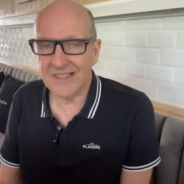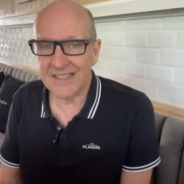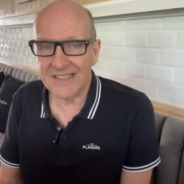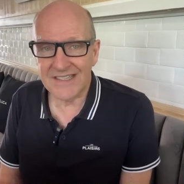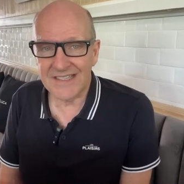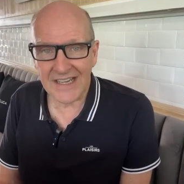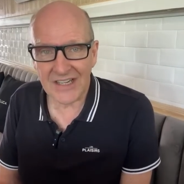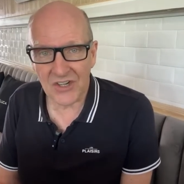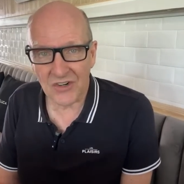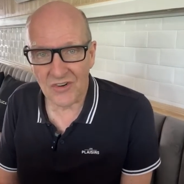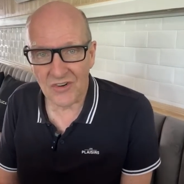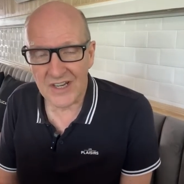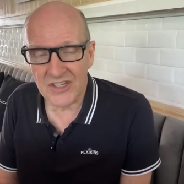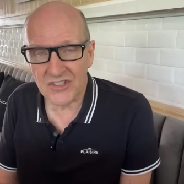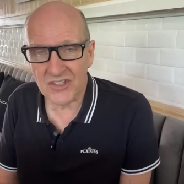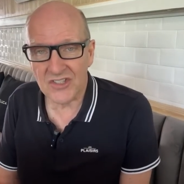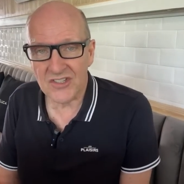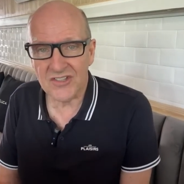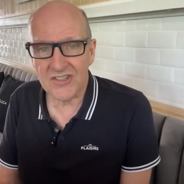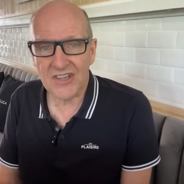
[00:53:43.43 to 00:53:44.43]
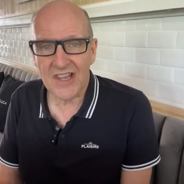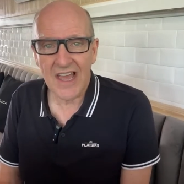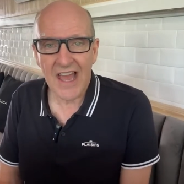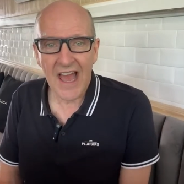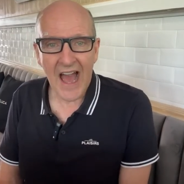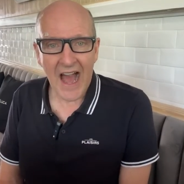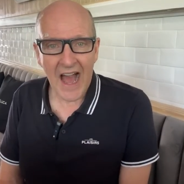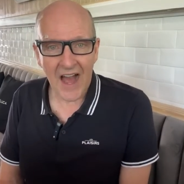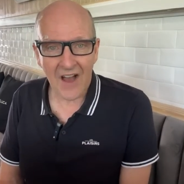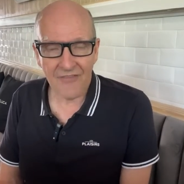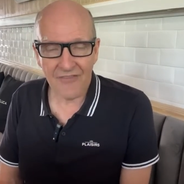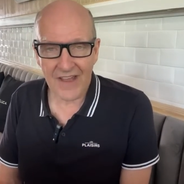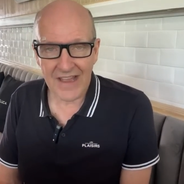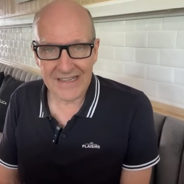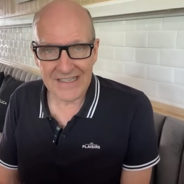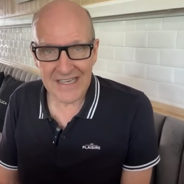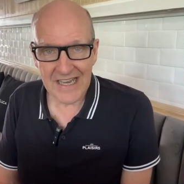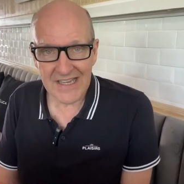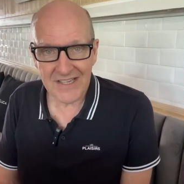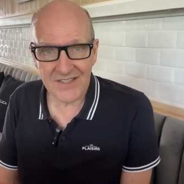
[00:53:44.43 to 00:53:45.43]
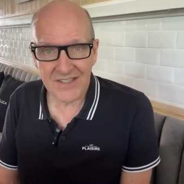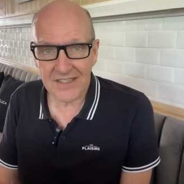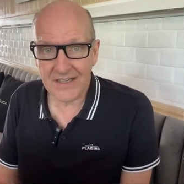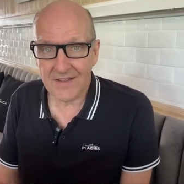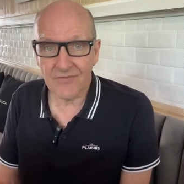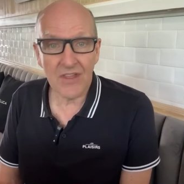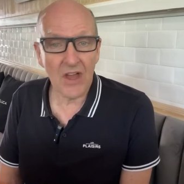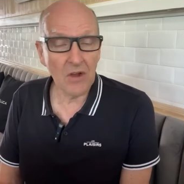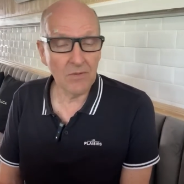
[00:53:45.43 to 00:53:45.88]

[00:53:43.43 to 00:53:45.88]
The decorations are fantastic.